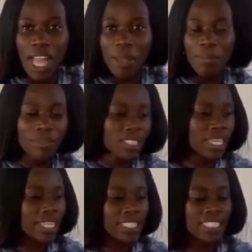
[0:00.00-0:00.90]
I'll put
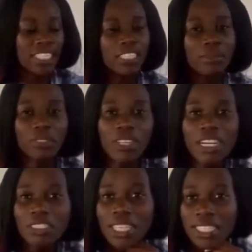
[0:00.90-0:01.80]
her description.
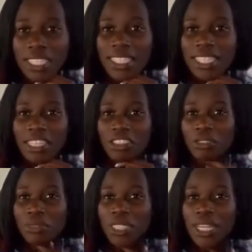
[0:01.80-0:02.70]
Actually, she has a
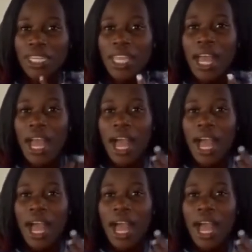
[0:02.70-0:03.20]
YouTube channel.